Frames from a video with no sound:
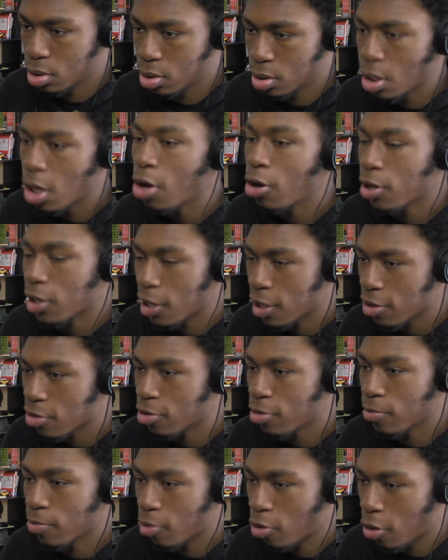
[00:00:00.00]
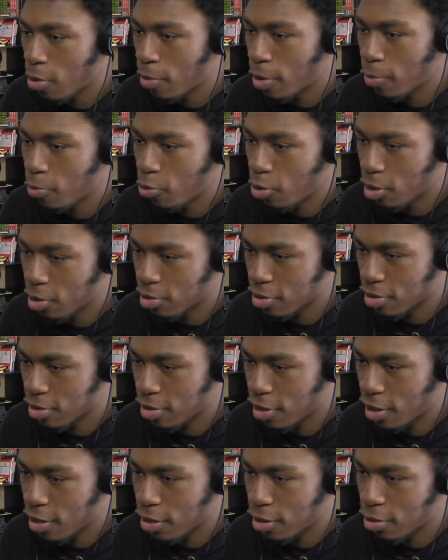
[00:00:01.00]
Okay, he's gonna blow him up while he's
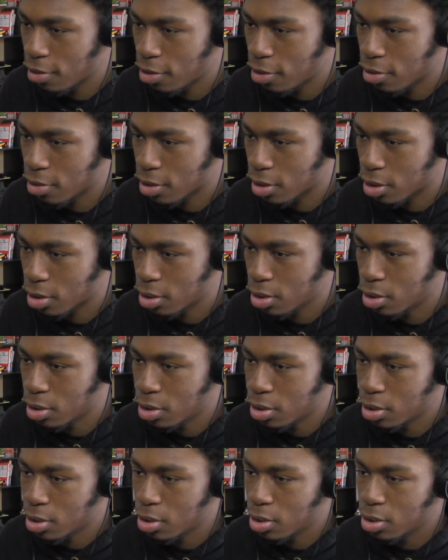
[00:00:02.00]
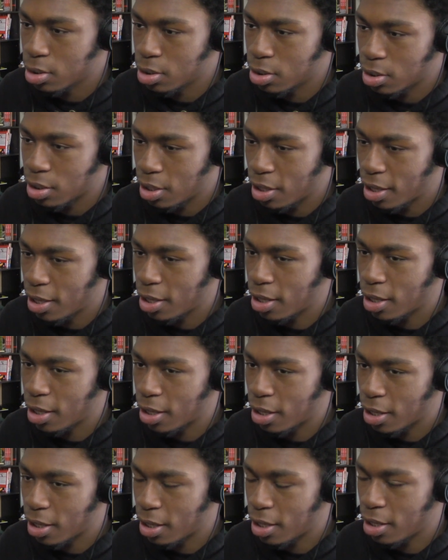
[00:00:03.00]
inside there. Okay.
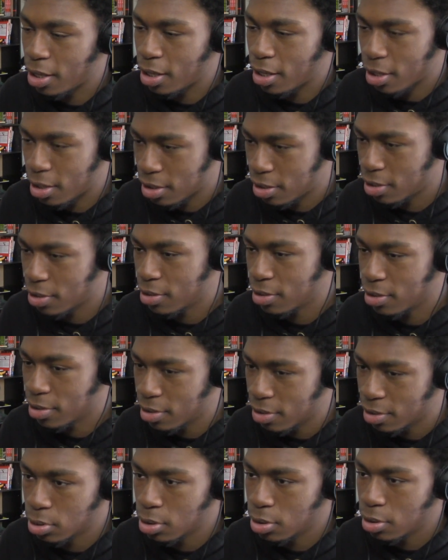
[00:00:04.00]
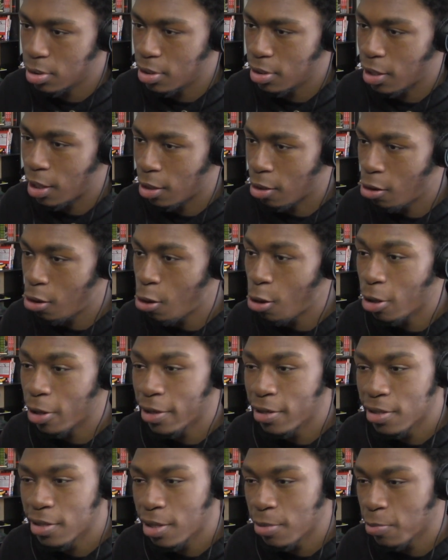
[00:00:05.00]
Yeah! And all
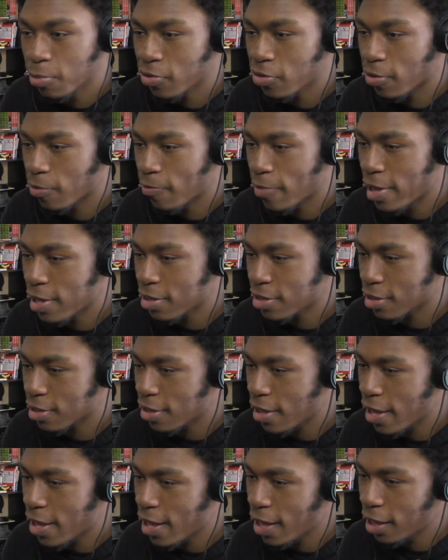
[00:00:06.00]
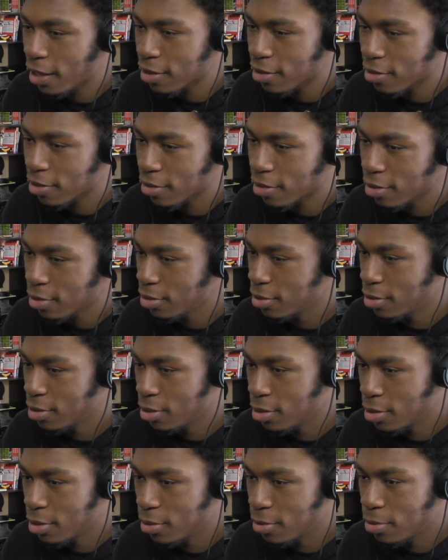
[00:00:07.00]
hitting them with their best attacks.
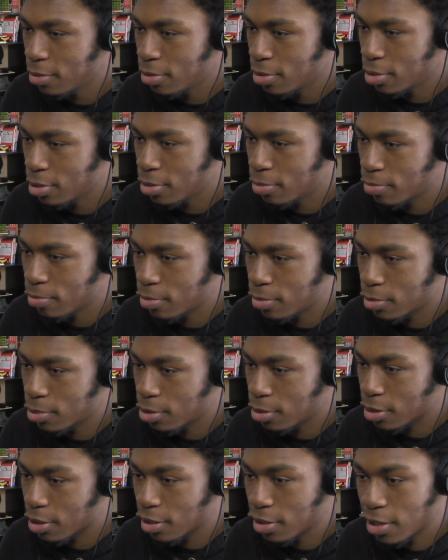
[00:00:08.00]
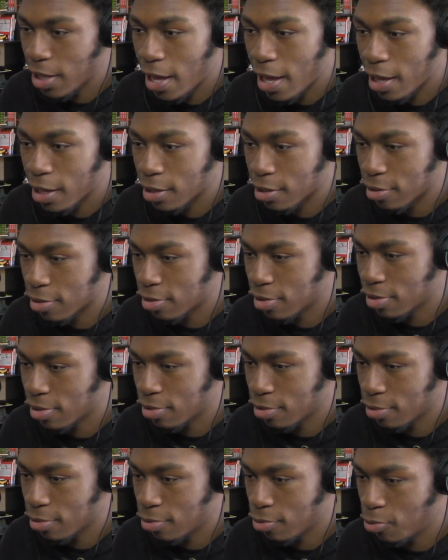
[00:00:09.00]
And this guy is
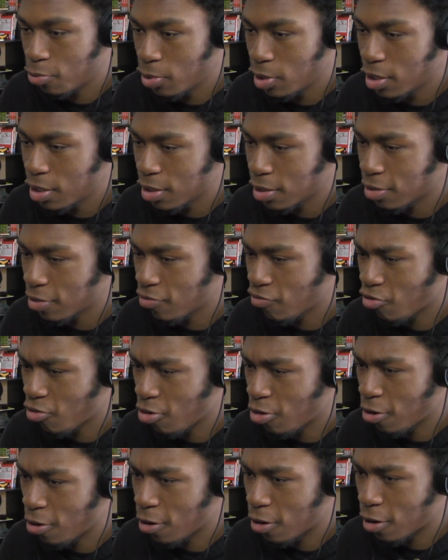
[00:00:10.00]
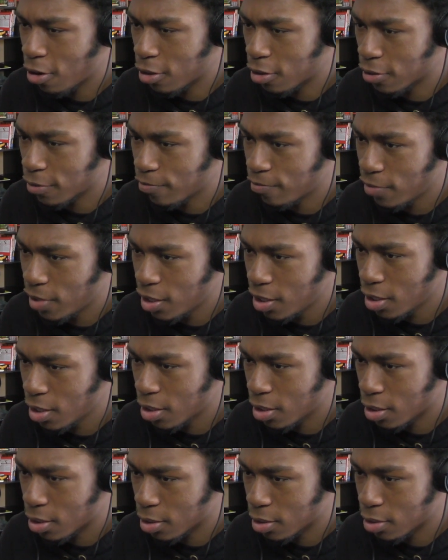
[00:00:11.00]
wicked strong.
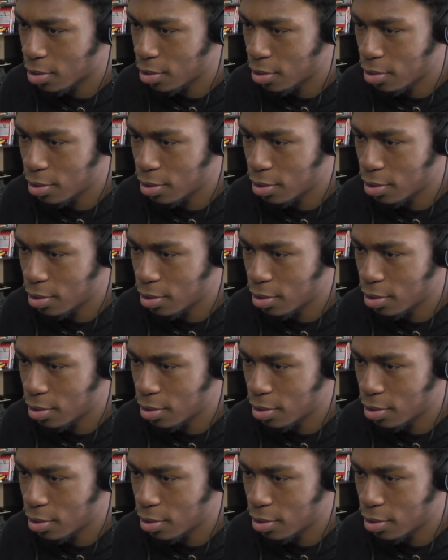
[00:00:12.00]
Man.